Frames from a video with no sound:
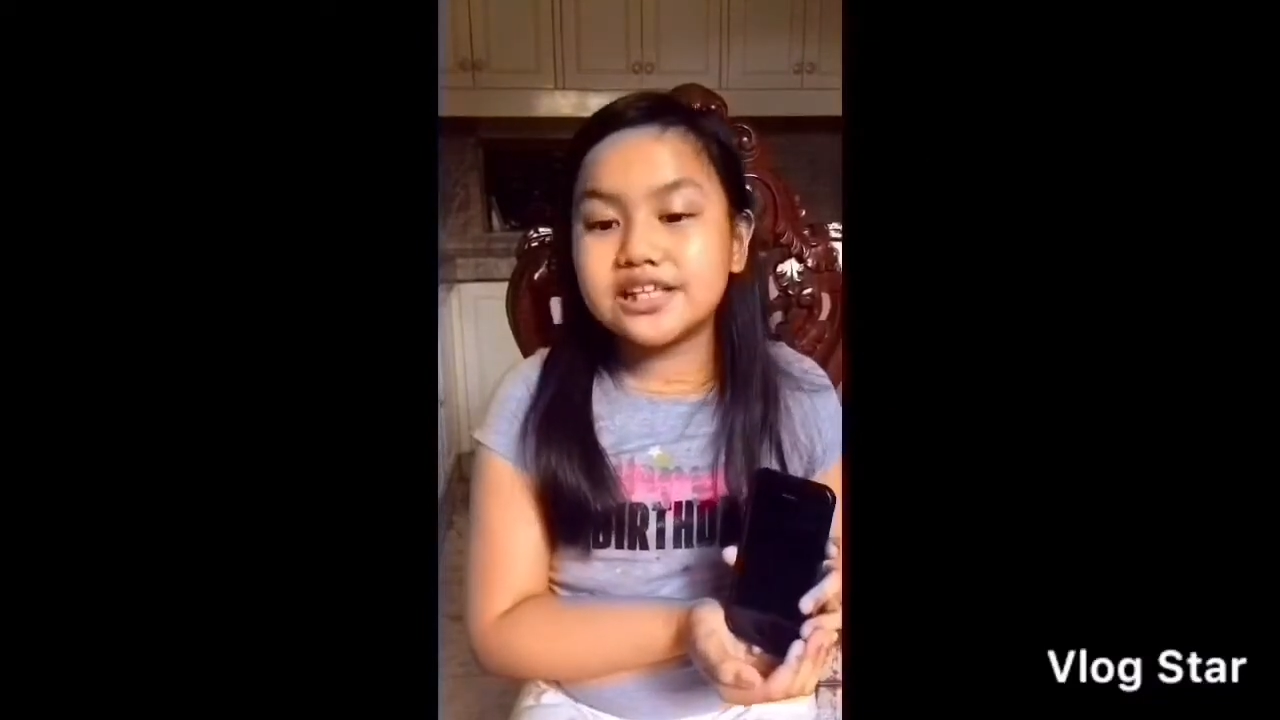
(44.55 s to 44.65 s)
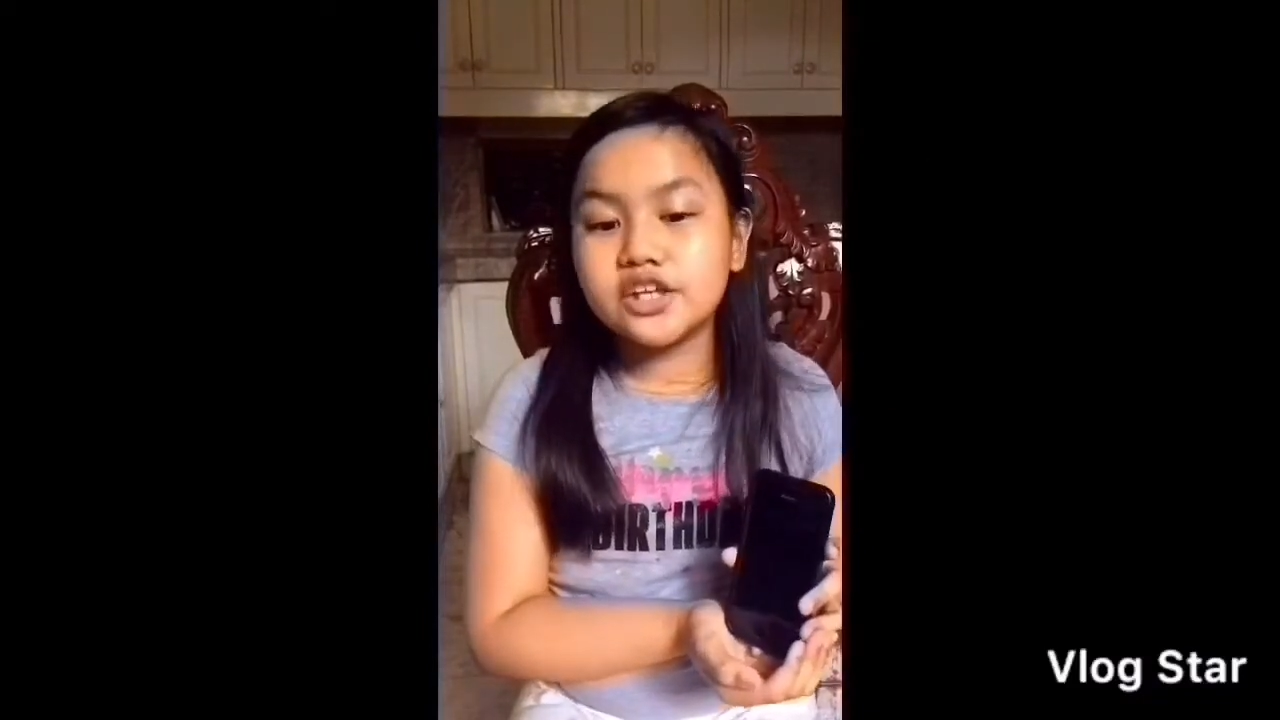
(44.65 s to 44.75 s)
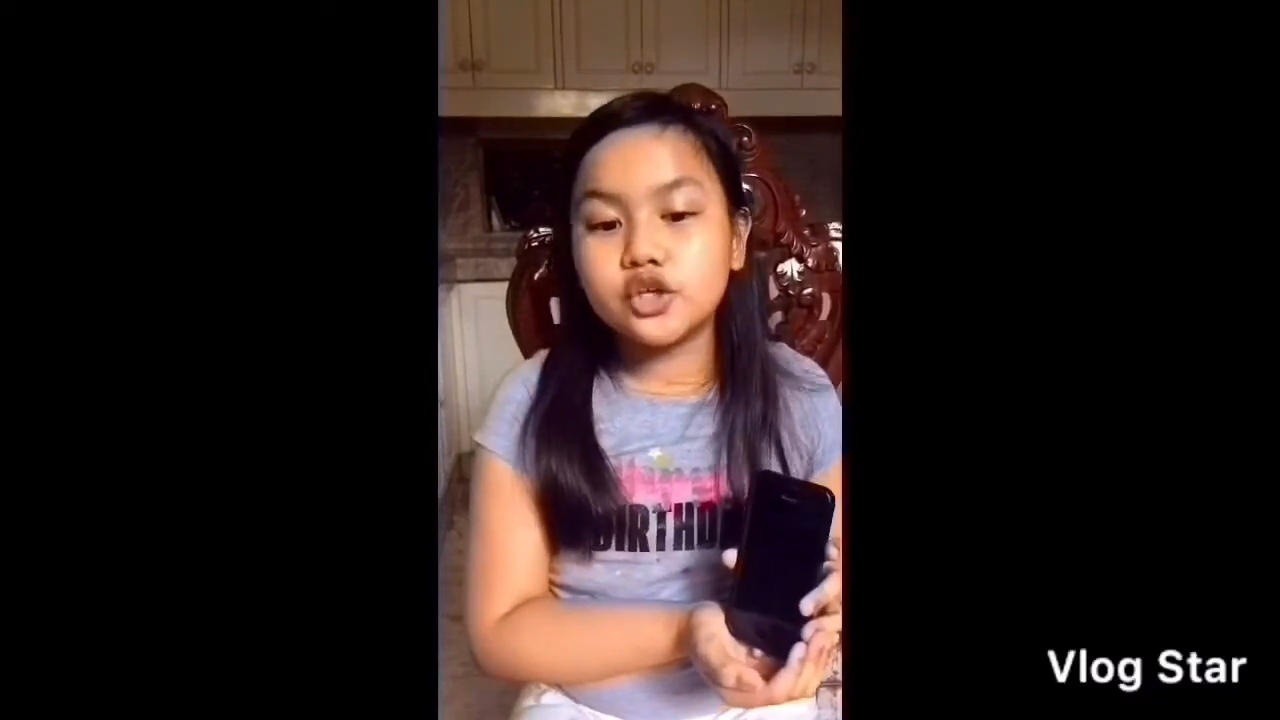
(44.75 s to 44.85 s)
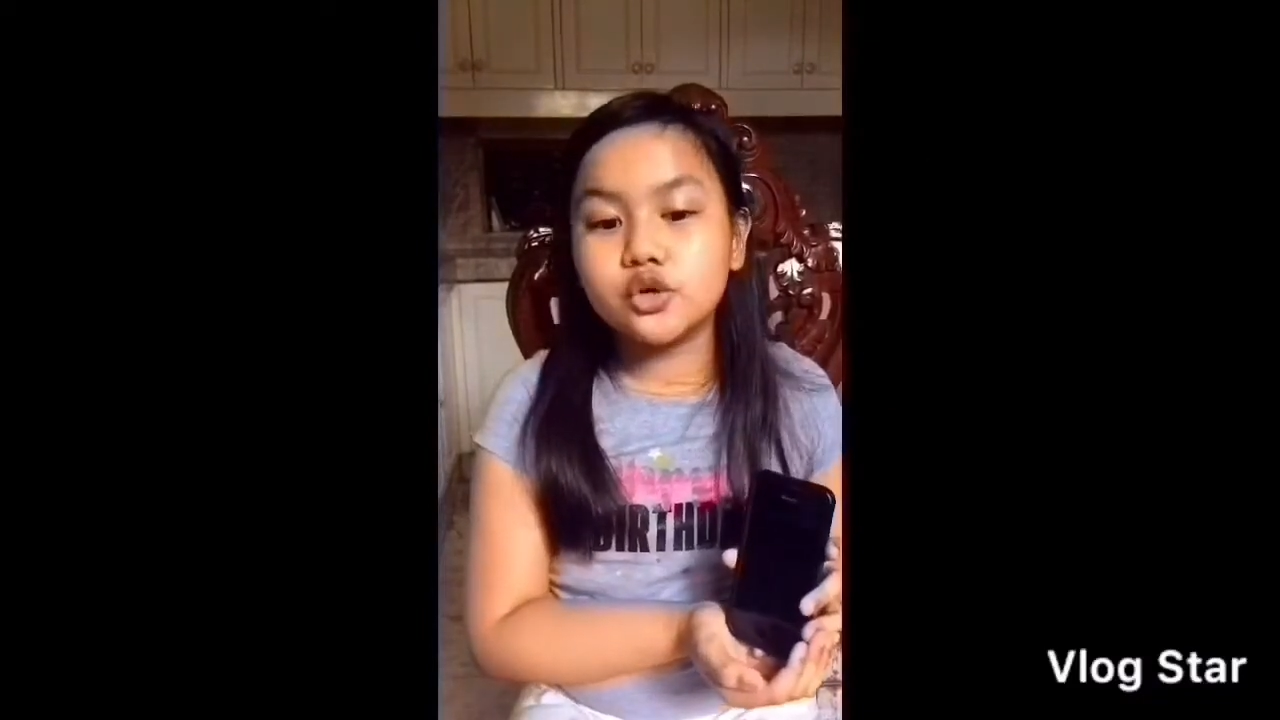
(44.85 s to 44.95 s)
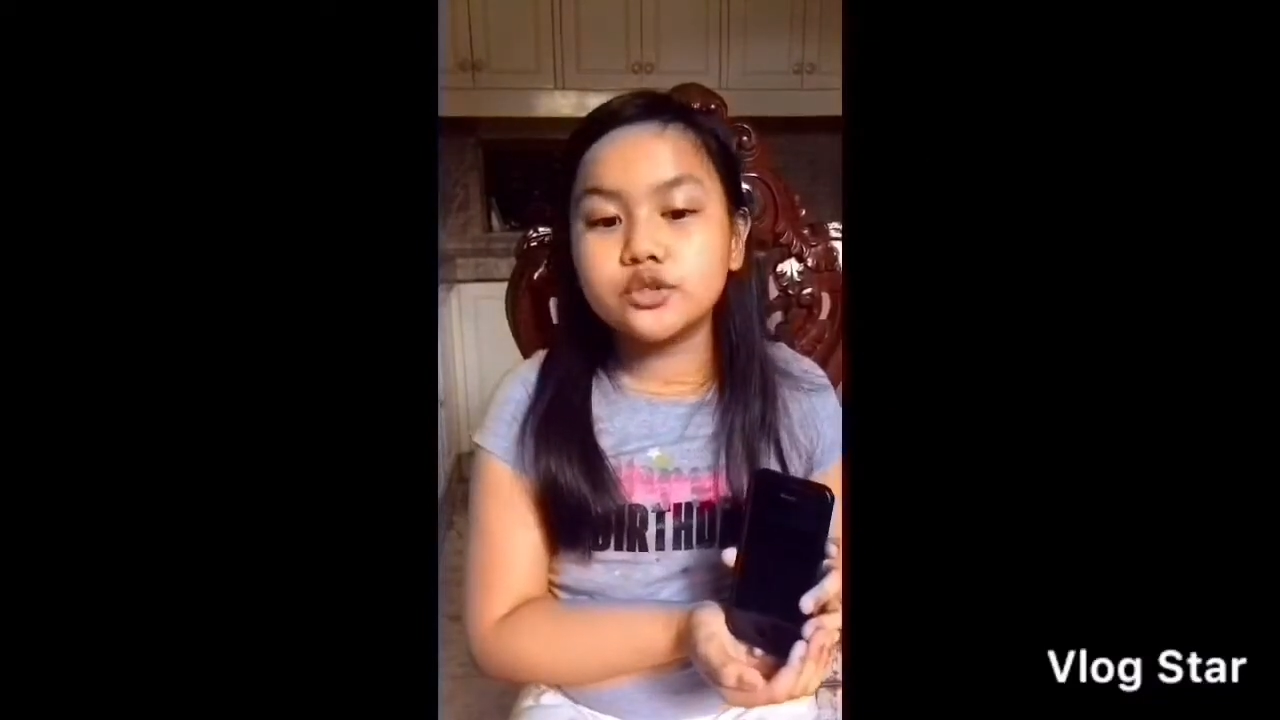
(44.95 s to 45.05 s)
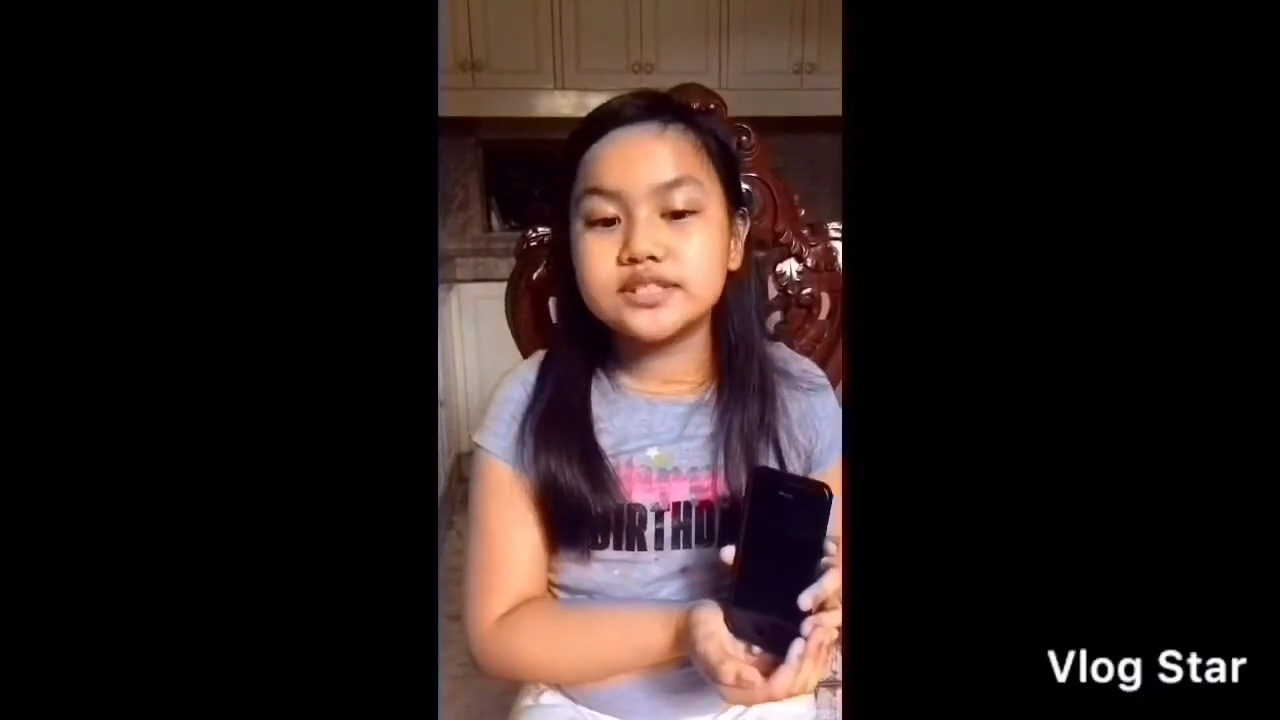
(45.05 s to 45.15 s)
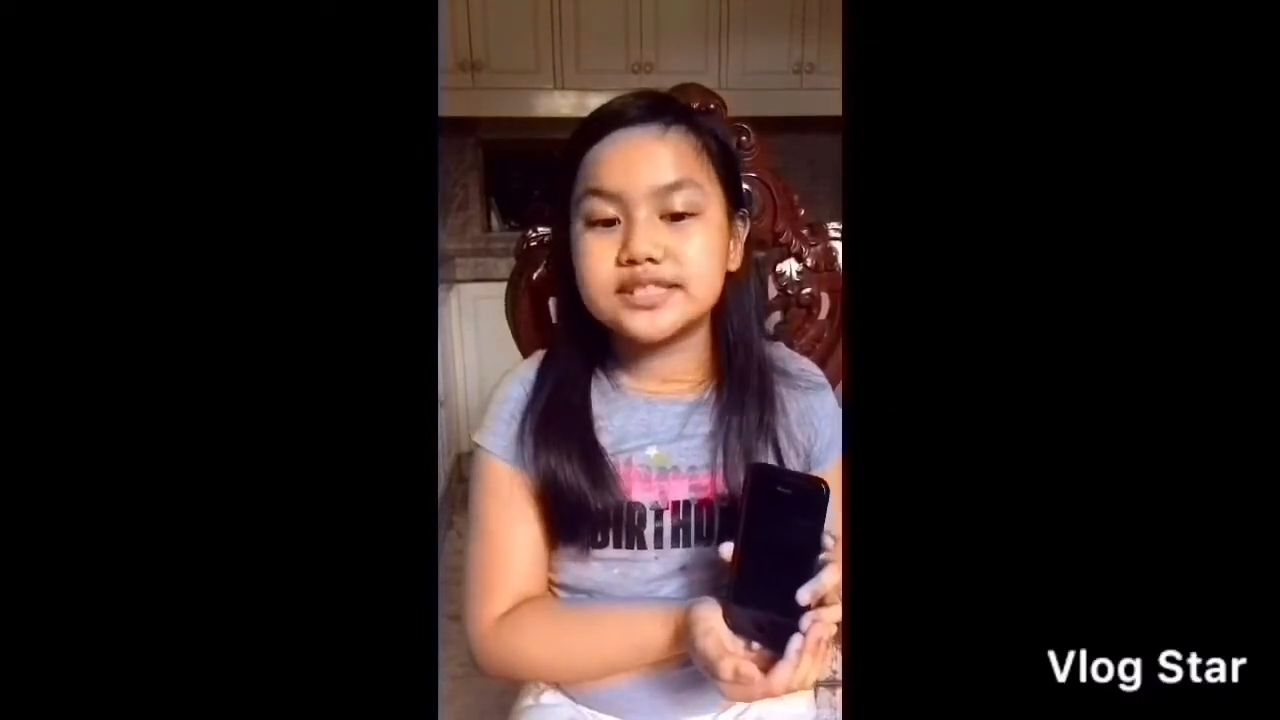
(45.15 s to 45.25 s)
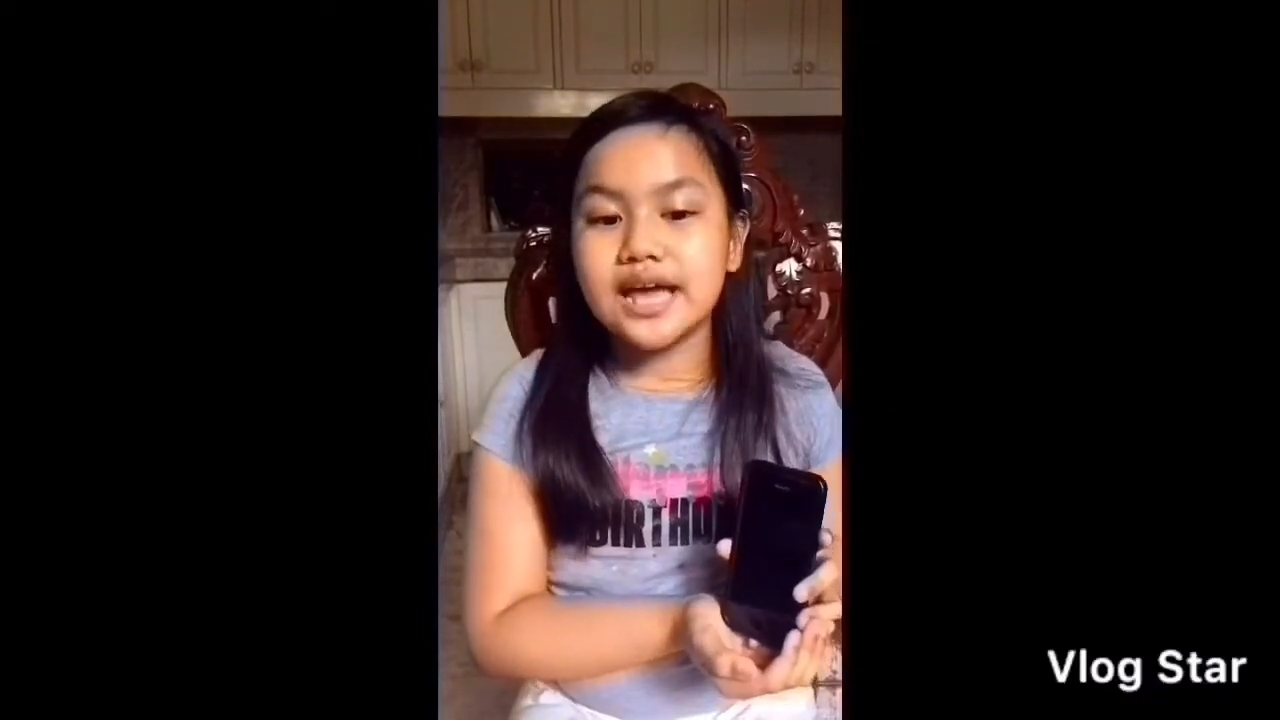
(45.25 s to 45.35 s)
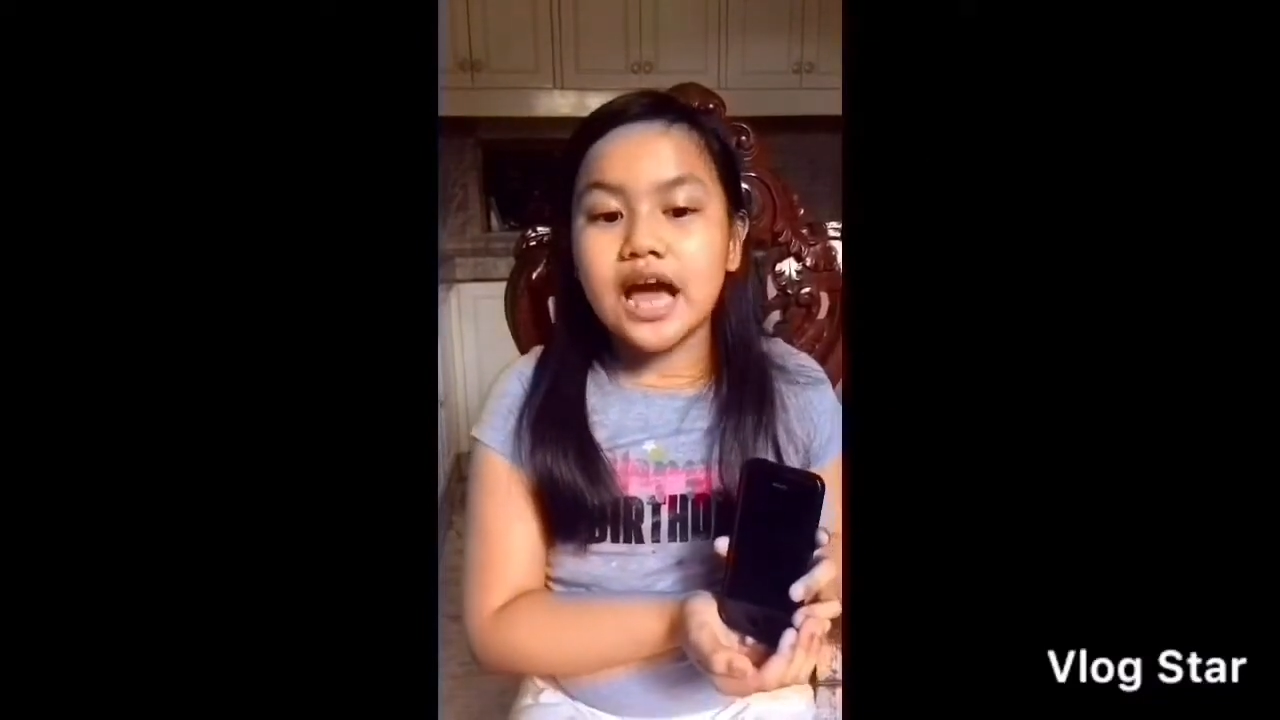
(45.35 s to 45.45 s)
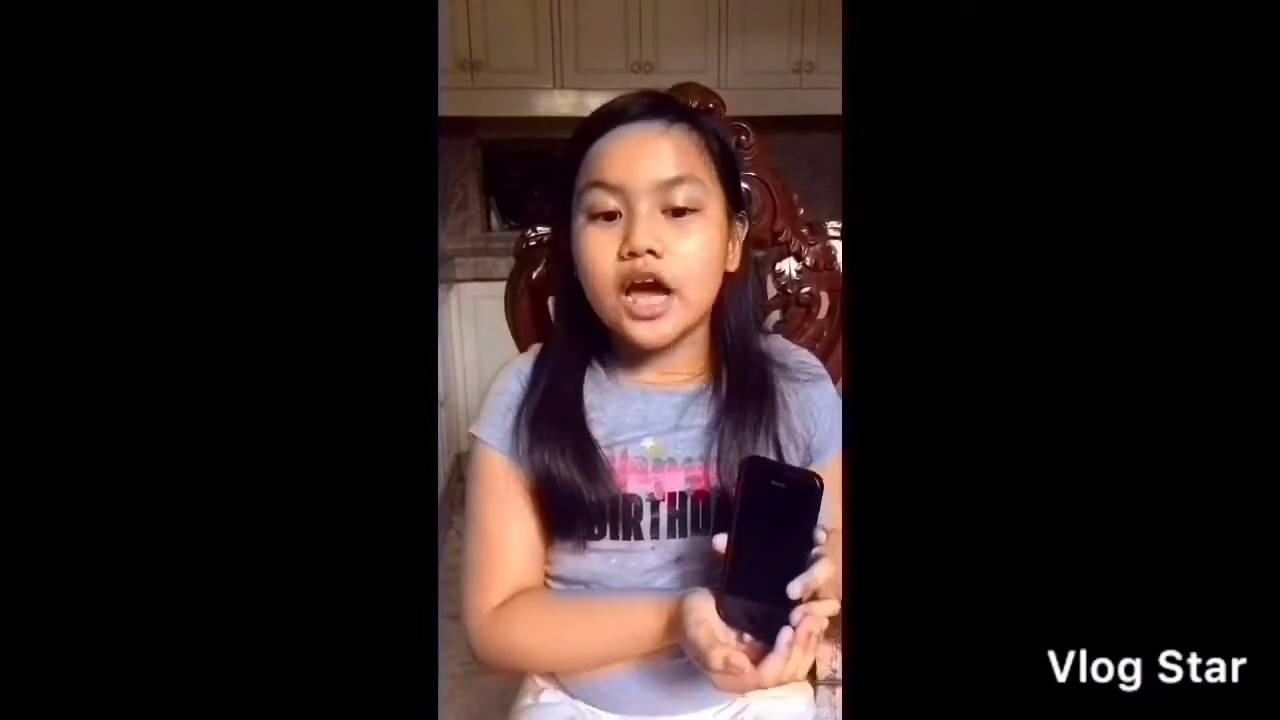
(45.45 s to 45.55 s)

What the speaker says: use